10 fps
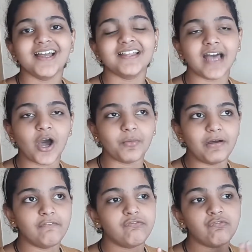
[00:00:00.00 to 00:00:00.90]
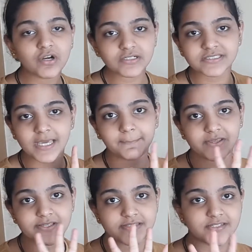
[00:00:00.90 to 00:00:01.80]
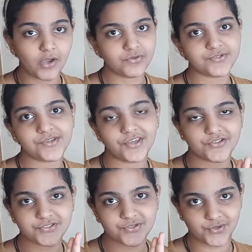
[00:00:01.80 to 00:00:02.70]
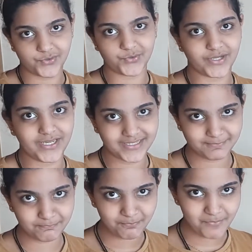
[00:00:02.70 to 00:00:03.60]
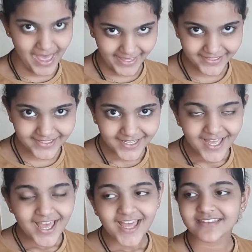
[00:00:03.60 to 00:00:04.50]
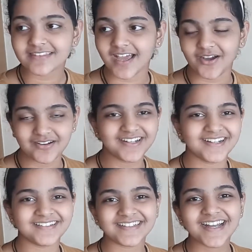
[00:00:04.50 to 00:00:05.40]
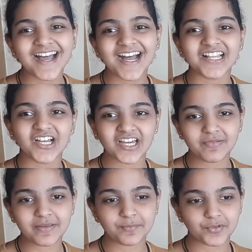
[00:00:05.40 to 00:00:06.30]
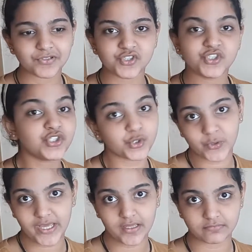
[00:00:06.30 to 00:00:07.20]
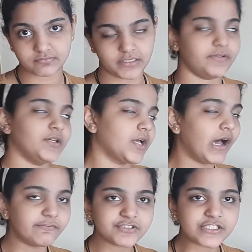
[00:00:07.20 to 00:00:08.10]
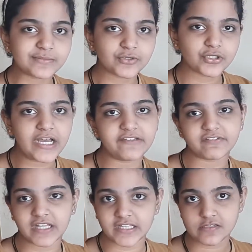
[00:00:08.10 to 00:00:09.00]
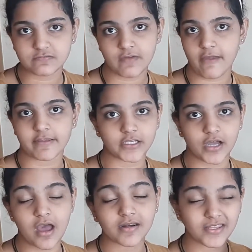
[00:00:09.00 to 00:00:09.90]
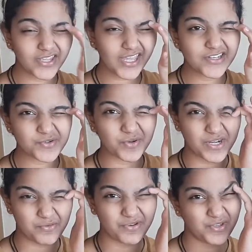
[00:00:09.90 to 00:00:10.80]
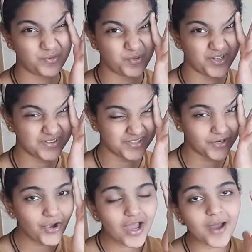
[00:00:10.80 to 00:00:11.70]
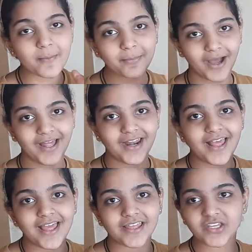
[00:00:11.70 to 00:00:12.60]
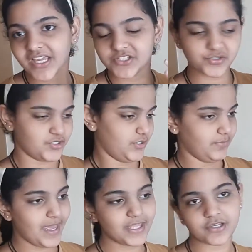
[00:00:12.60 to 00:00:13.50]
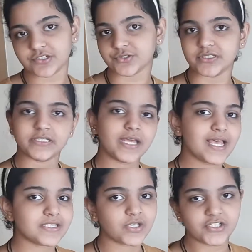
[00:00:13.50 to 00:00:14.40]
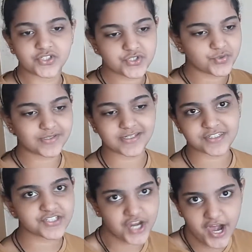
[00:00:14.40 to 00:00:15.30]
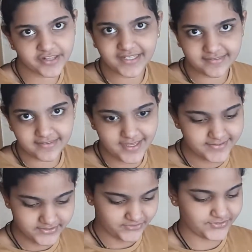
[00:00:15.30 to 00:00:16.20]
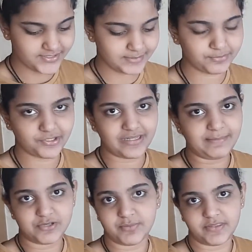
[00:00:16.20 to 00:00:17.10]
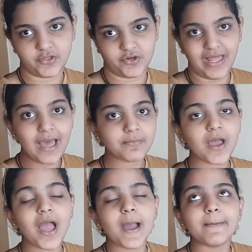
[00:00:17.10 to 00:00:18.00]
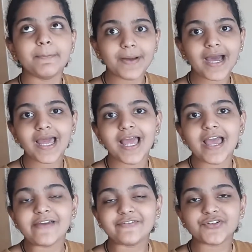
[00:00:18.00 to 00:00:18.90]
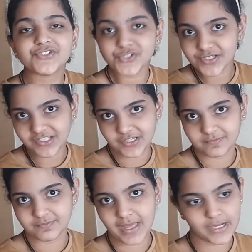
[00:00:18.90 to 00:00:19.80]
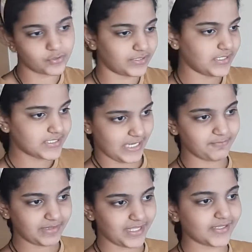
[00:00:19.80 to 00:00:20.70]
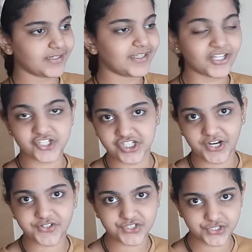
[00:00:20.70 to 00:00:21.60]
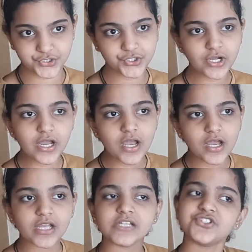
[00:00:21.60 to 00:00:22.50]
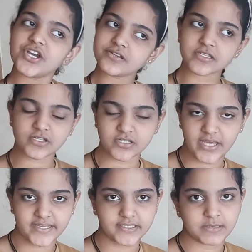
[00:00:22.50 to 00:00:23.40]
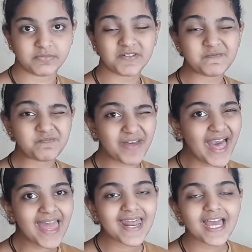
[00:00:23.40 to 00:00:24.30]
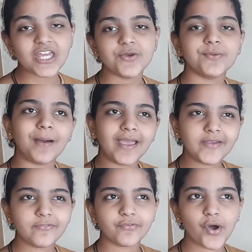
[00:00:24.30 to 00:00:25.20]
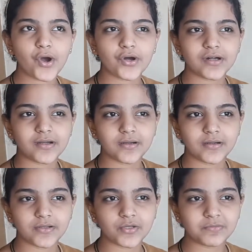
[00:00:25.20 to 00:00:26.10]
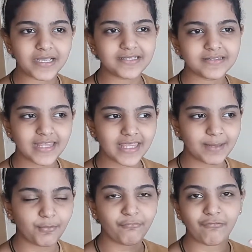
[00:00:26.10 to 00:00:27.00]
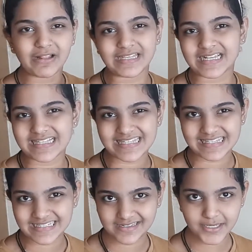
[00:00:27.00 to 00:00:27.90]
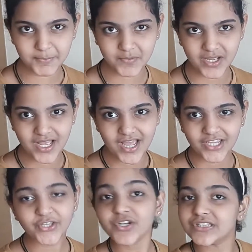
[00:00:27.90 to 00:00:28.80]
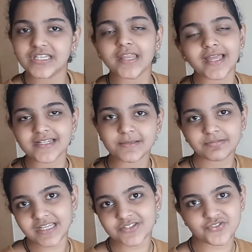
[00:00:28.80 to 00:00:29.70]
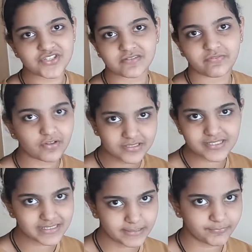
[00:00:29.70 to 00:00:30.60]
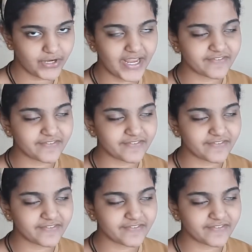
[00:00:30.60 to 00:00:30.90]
Now my fourth tip is don't do your school in bed. Now a lot of people do it, they feel comfortable. I feel like that's very good. You can do whatever you want though, but you can do it in your bed, you can do it in the desk, you can just do it in a chair like this, you can just keep your laptop in your lap. But if you do it in a bed or some in the chair too, a chair is a good idea. But in bed, you might think about falling asleep. That's a place you just fall asleep, right?